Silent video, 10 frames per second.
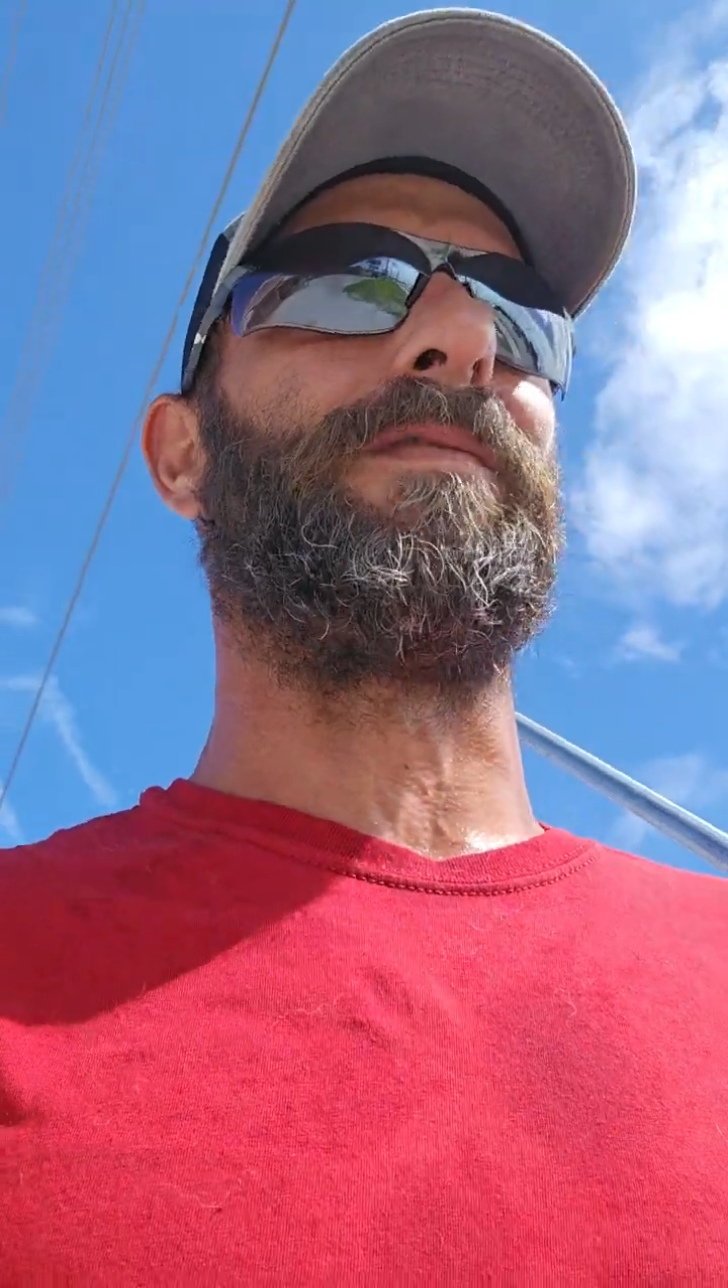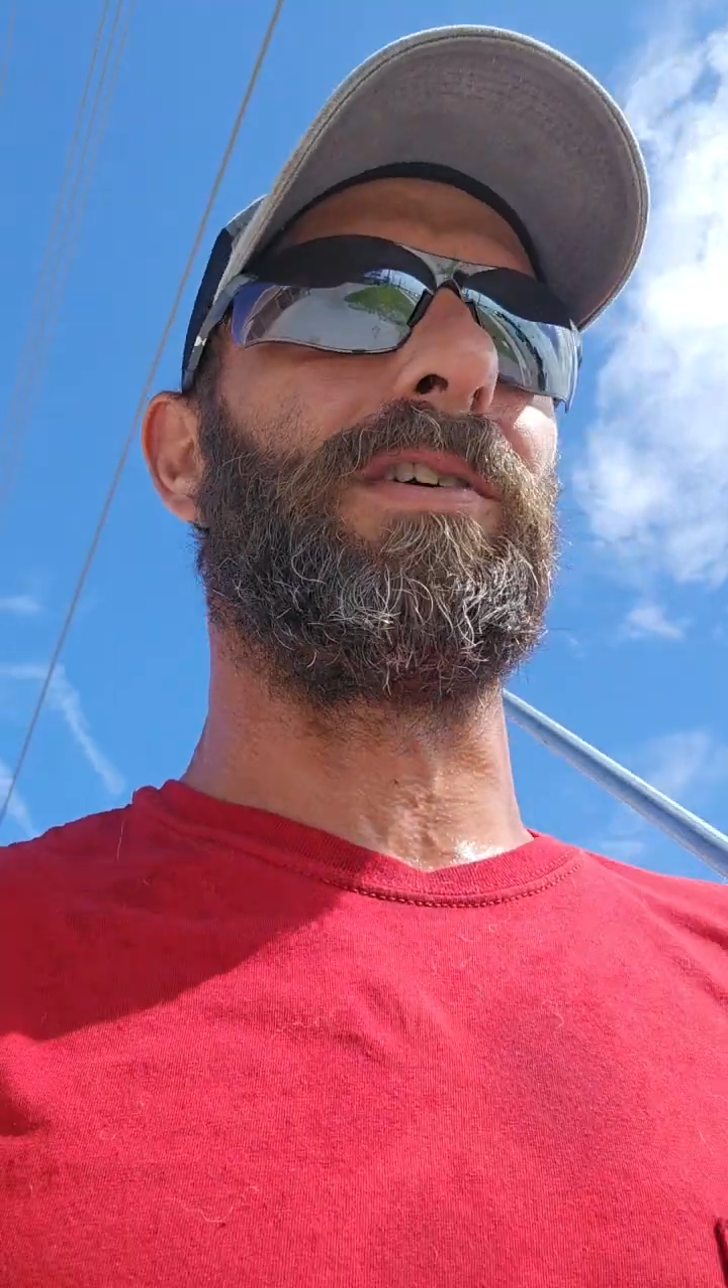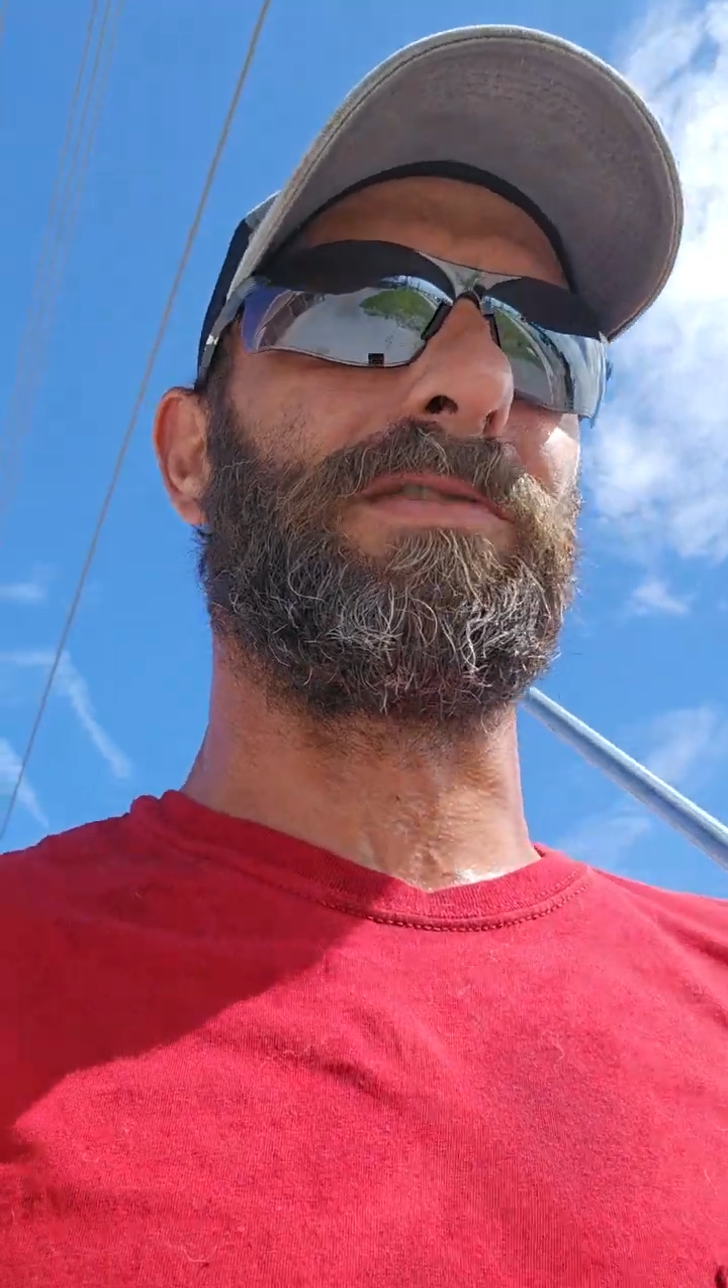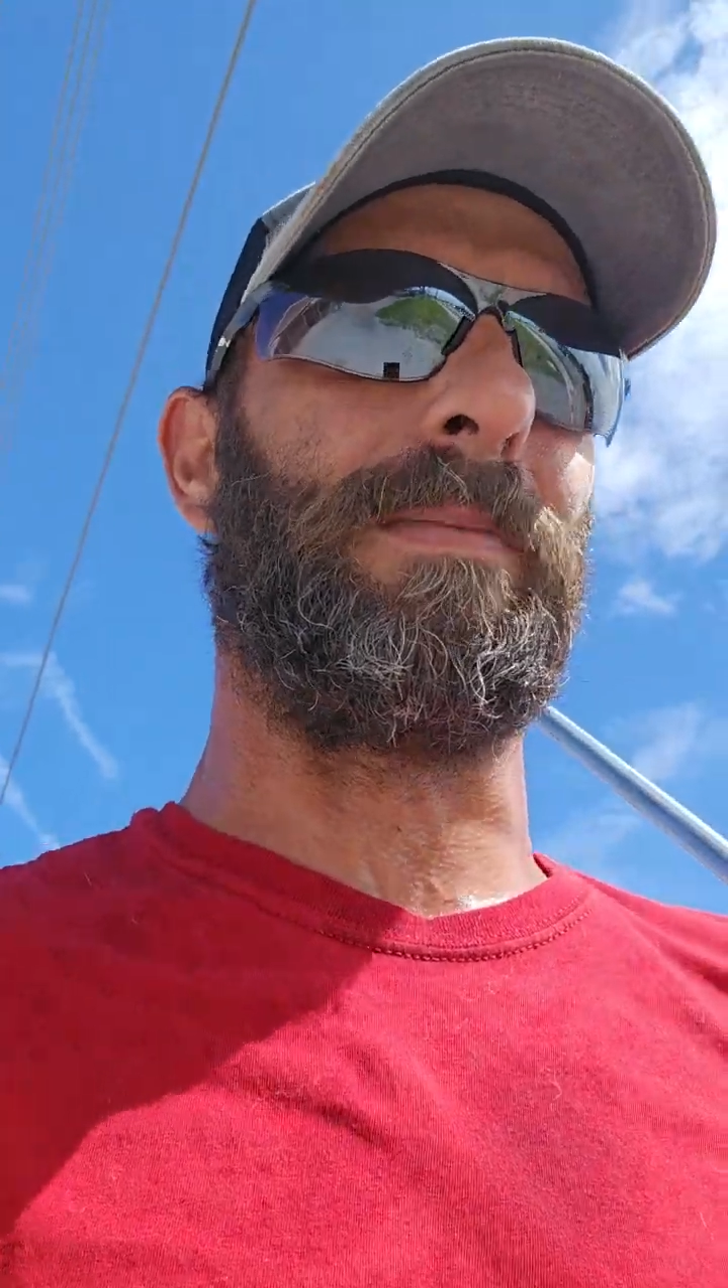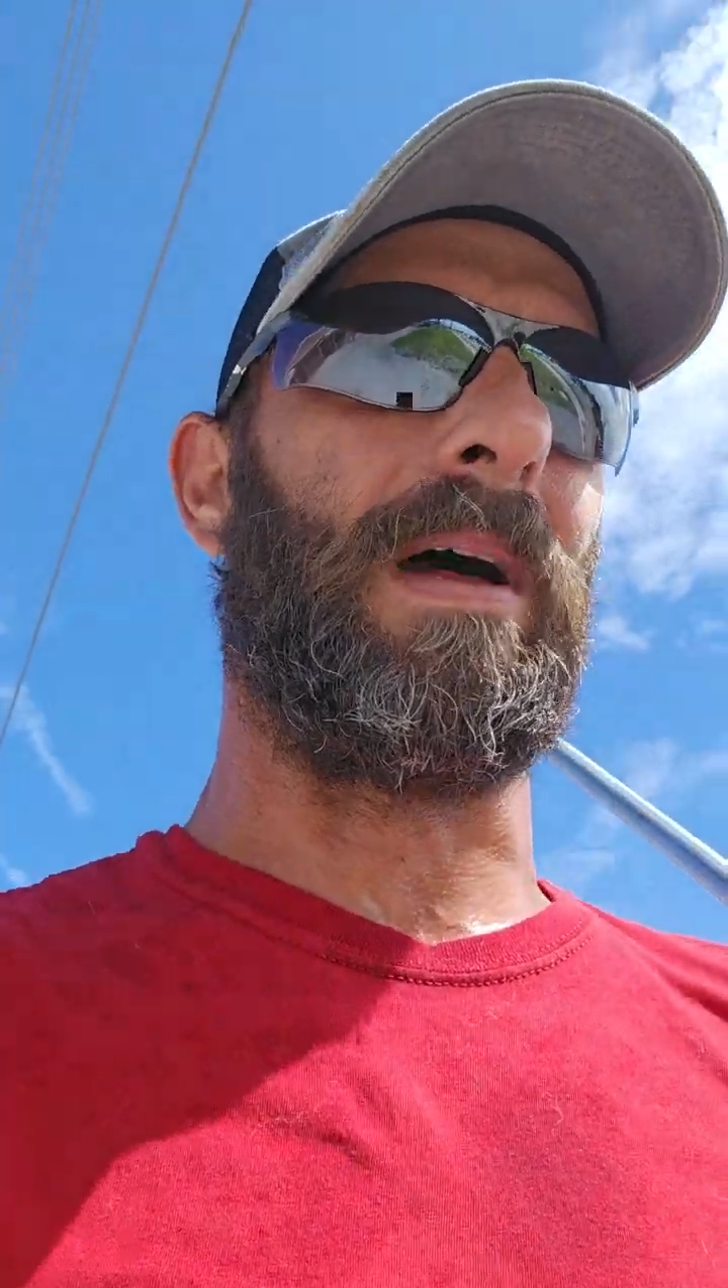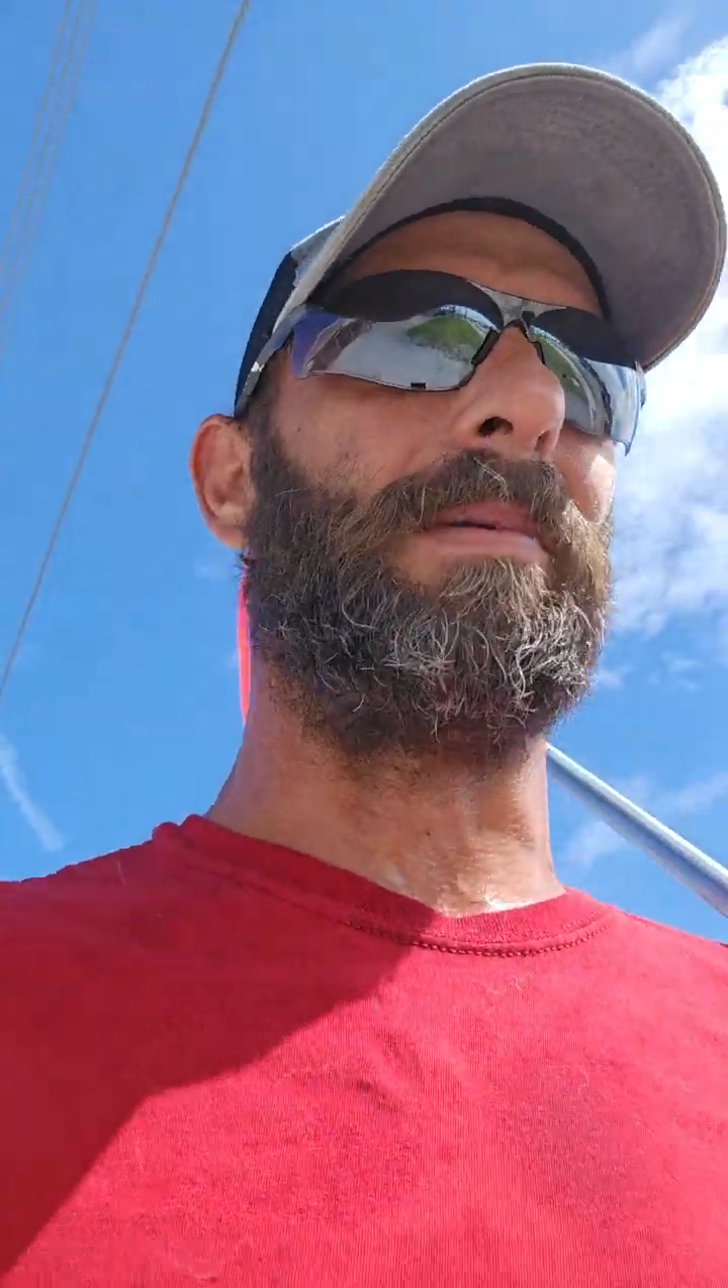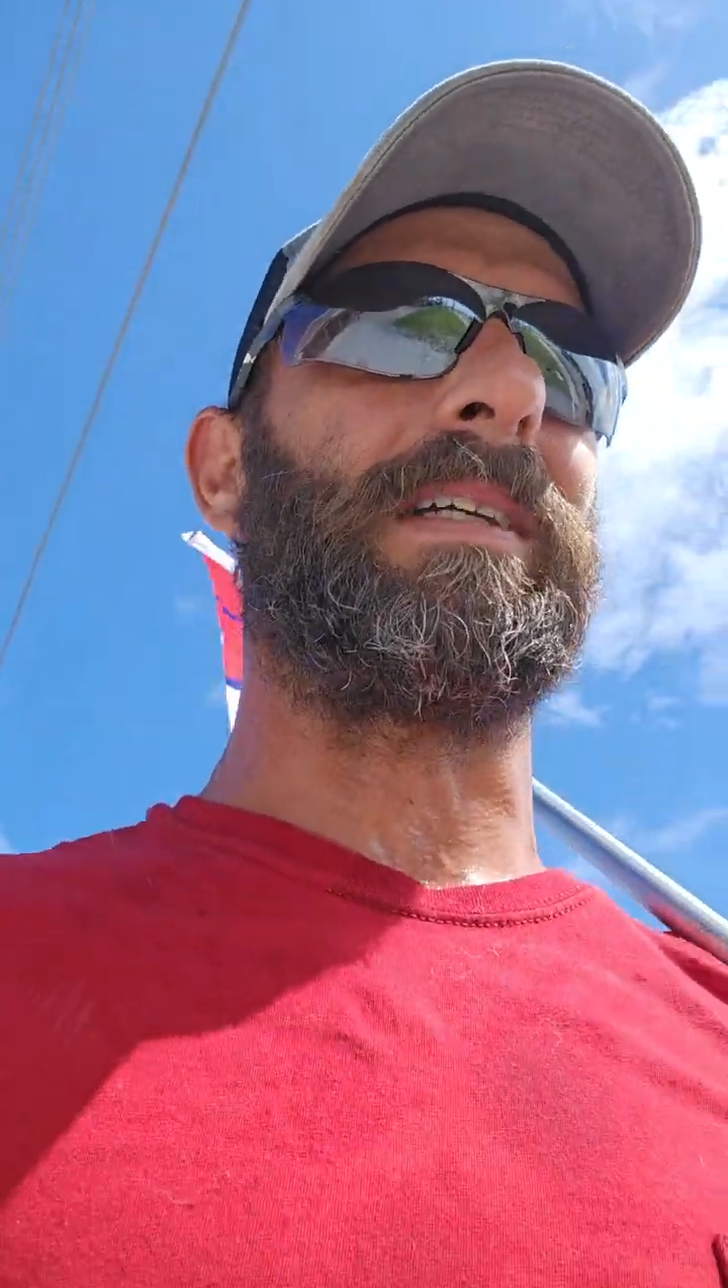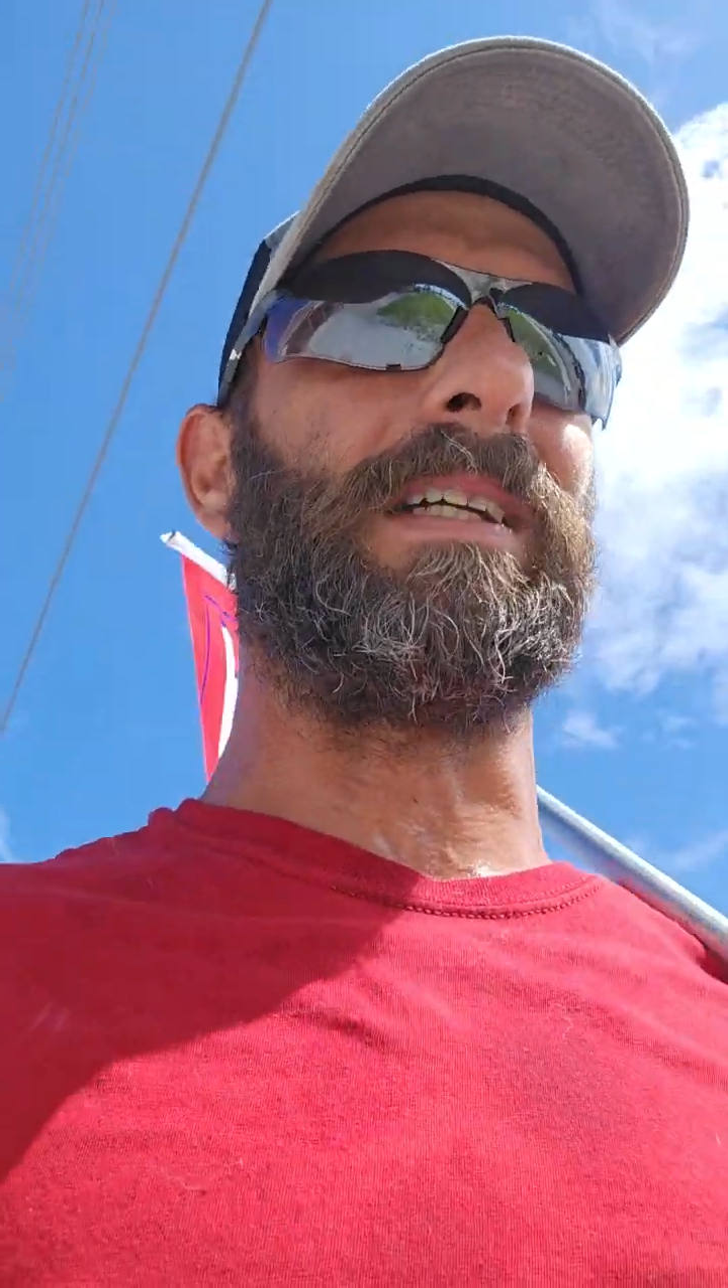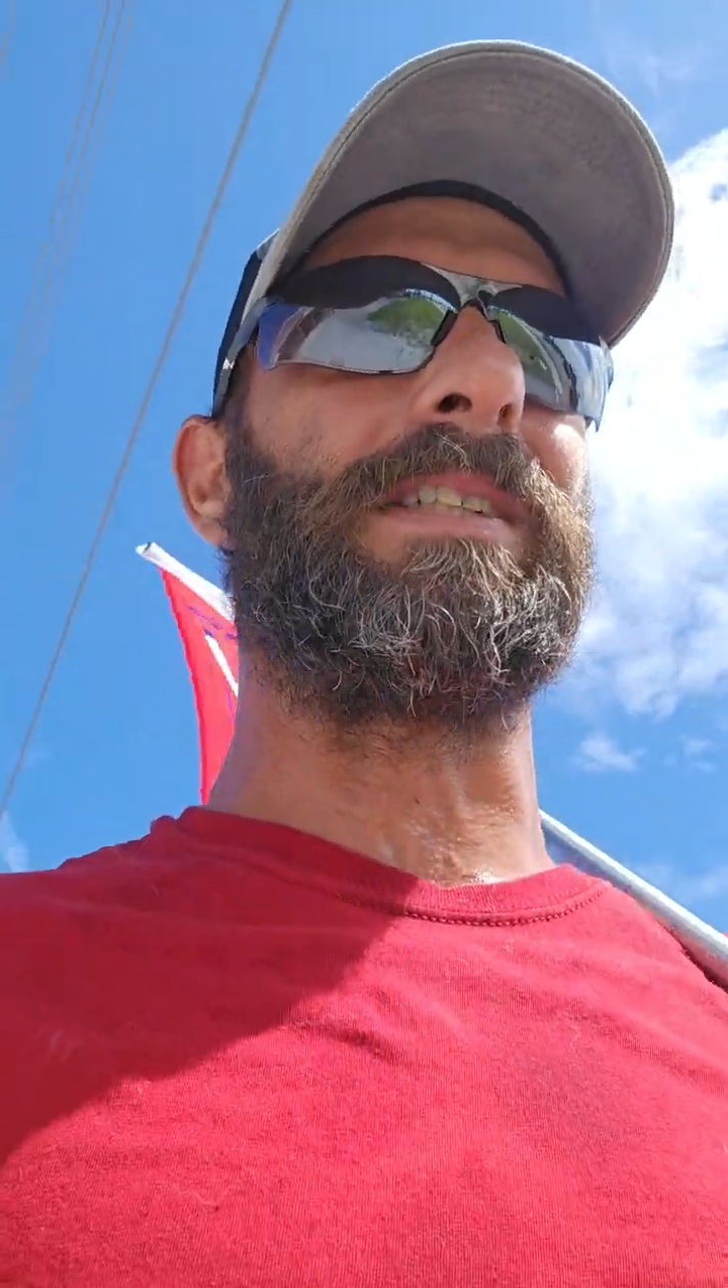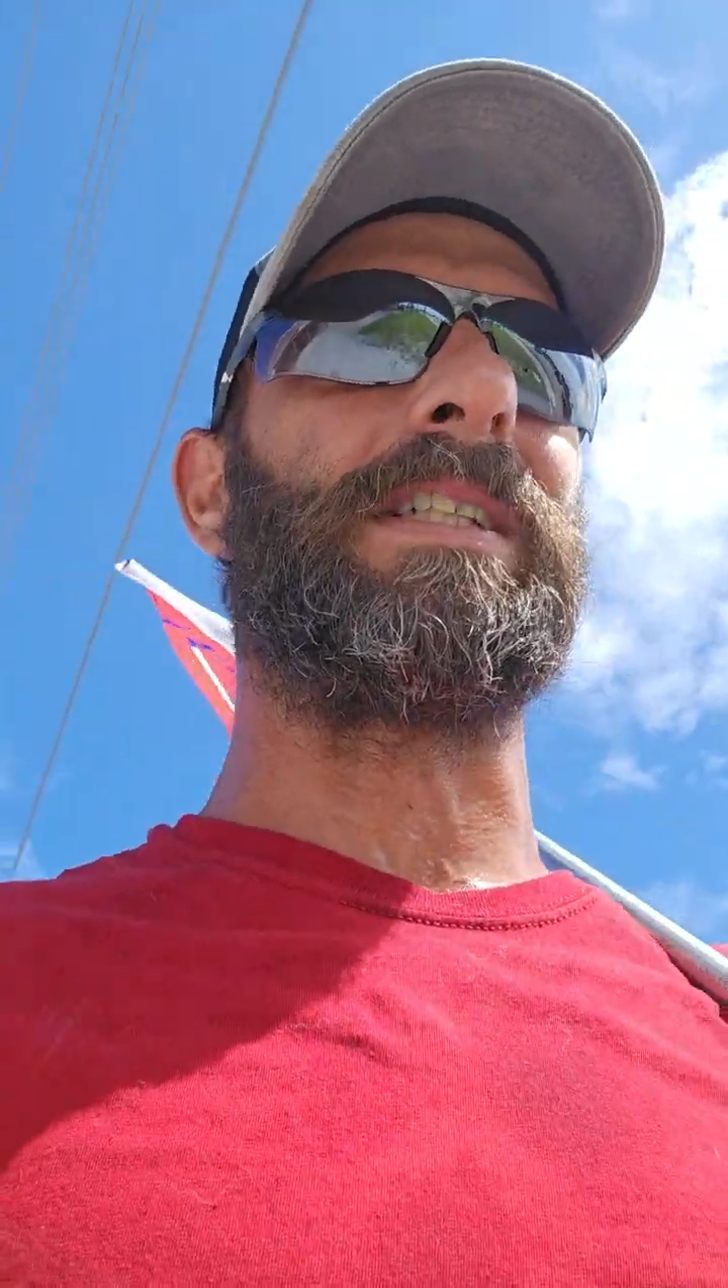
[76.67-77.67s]
First
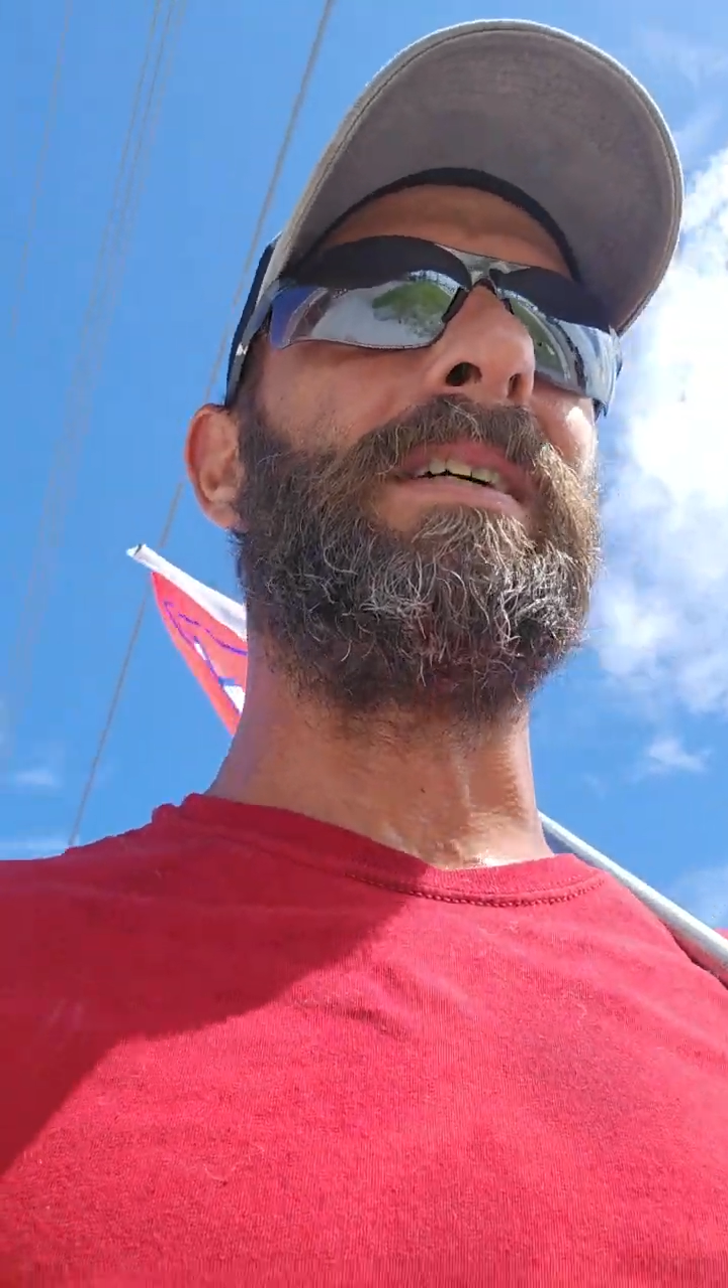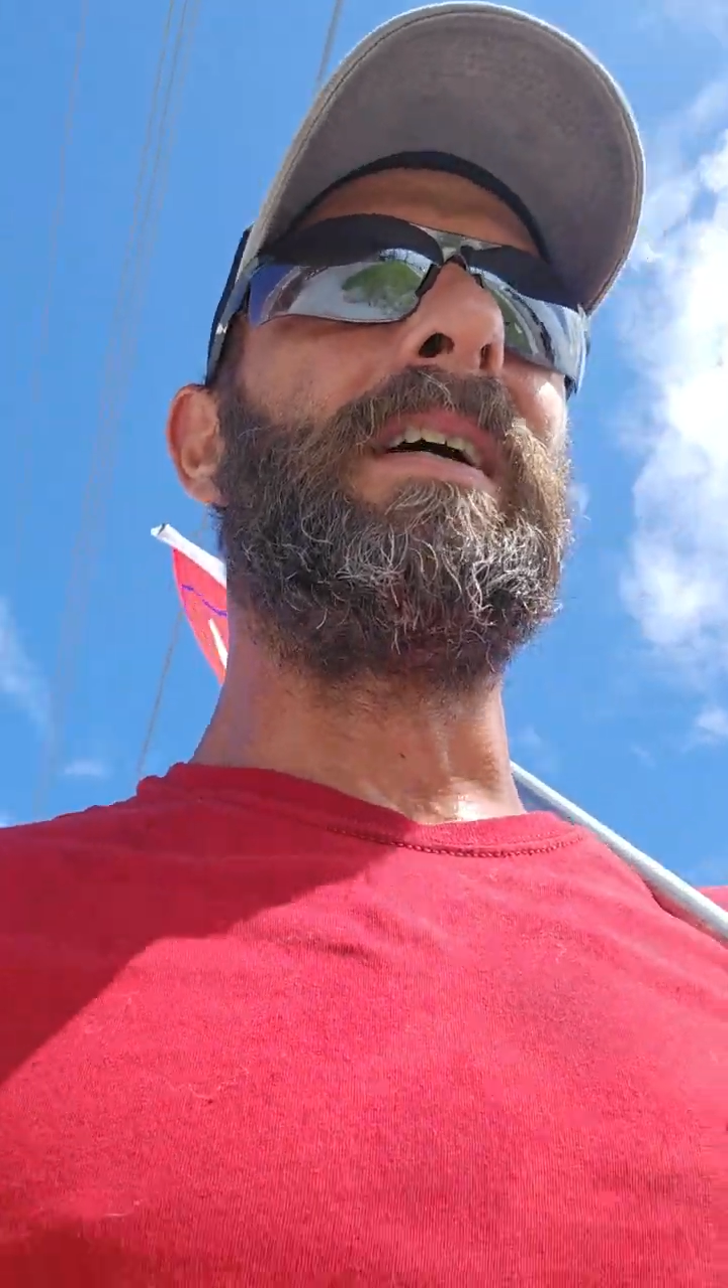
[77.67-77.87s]
Republicans,